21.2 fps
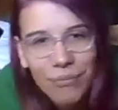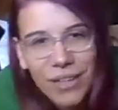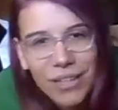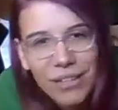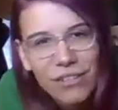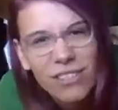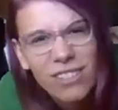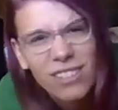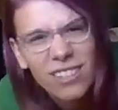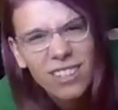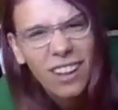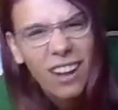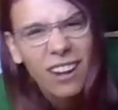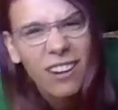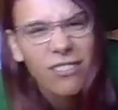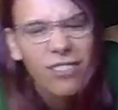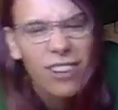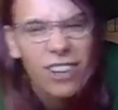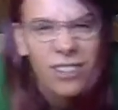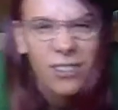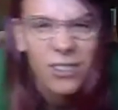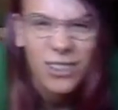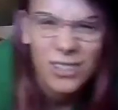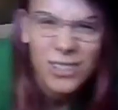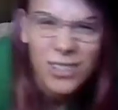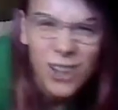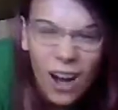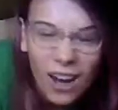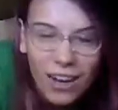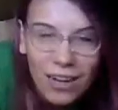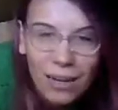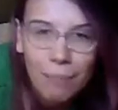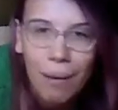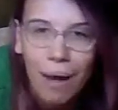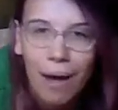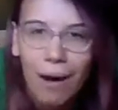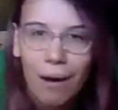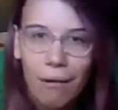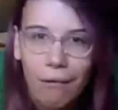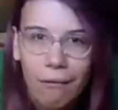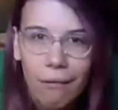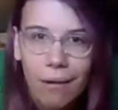It's just a lot of fun. You can talk
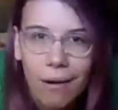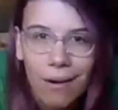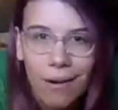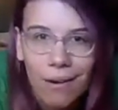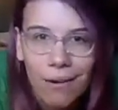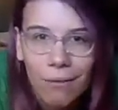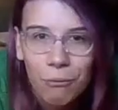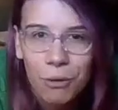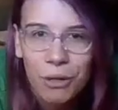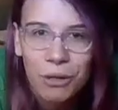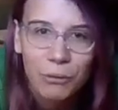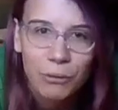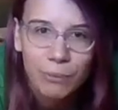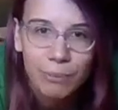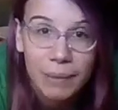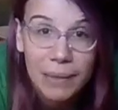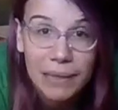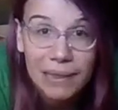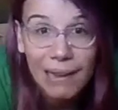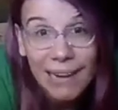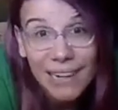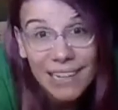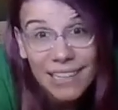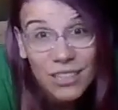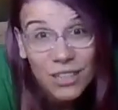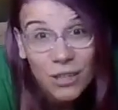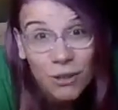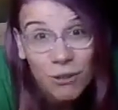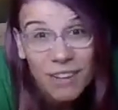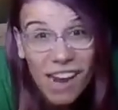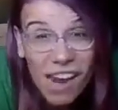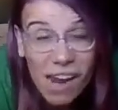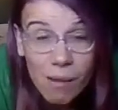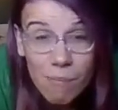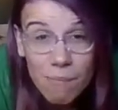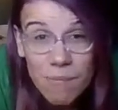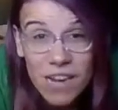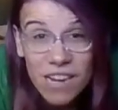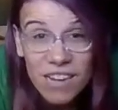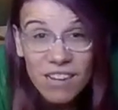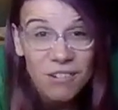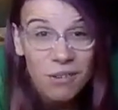about what it would be like to go
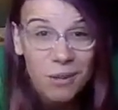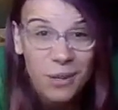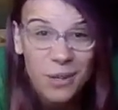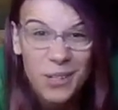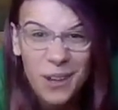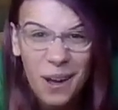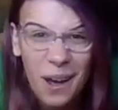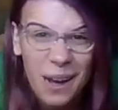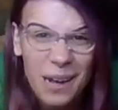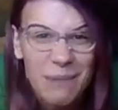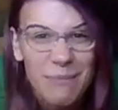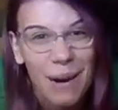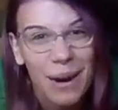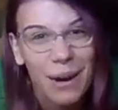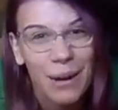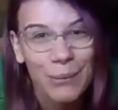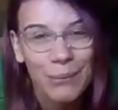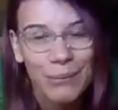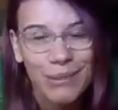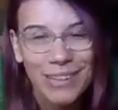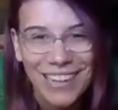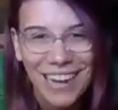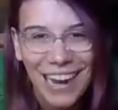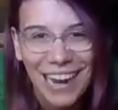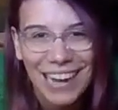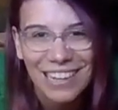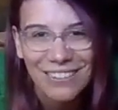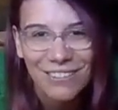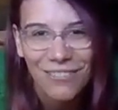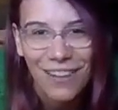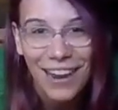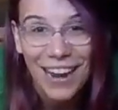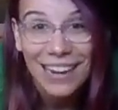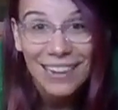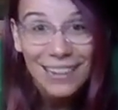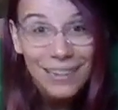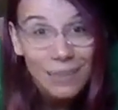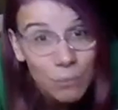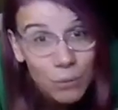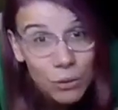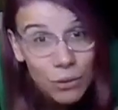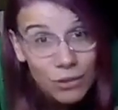camping, you can talk about what kind of
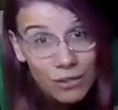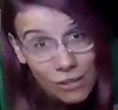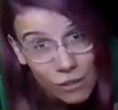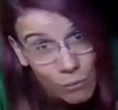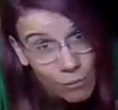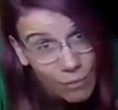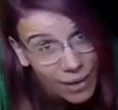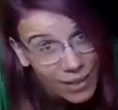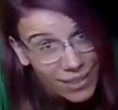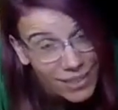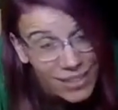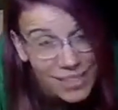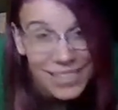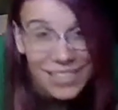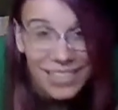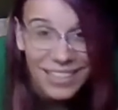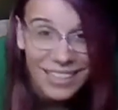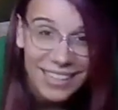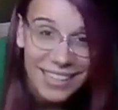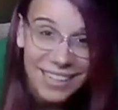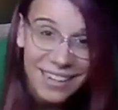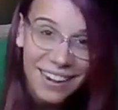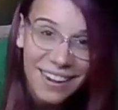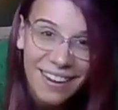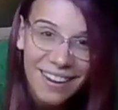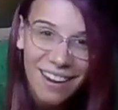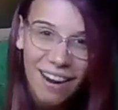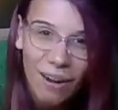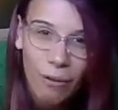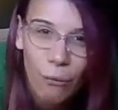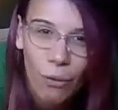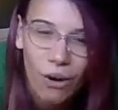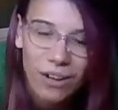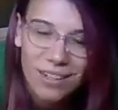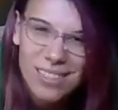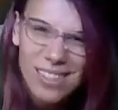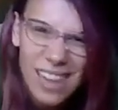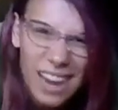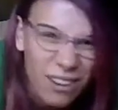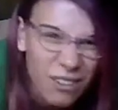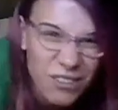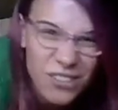animals you might see, and what
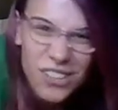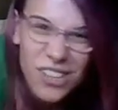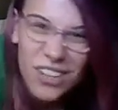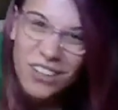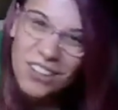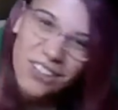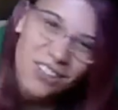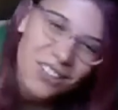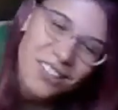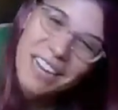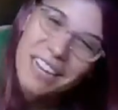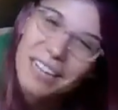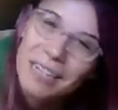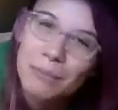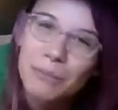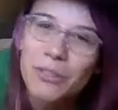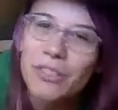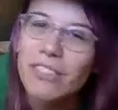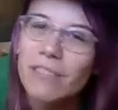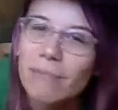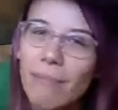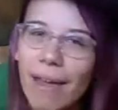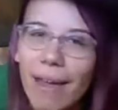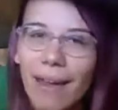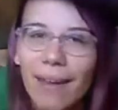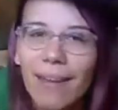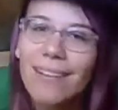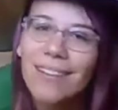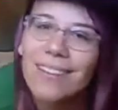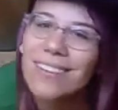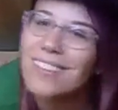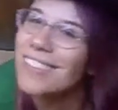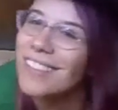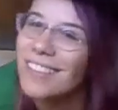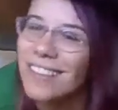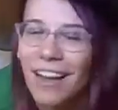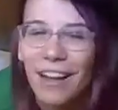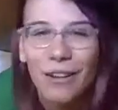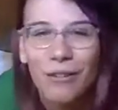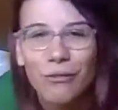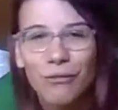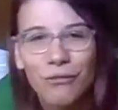sounds all those animals make. It's a
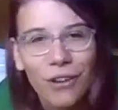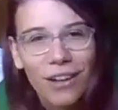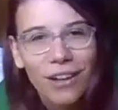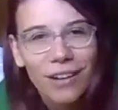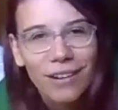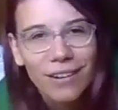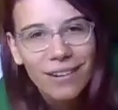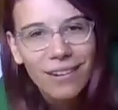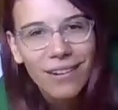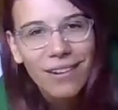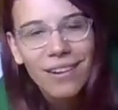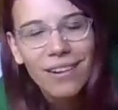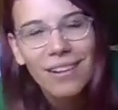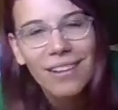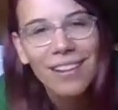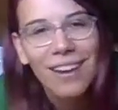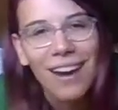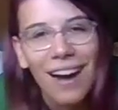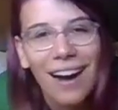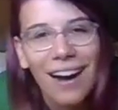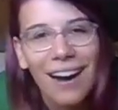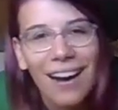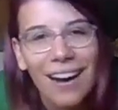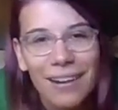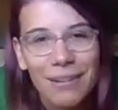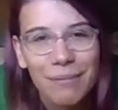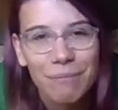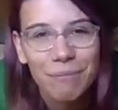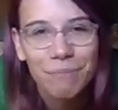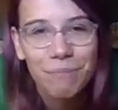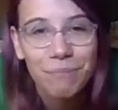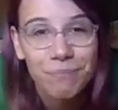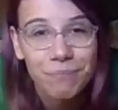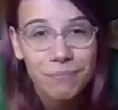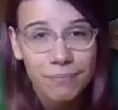lot of fun.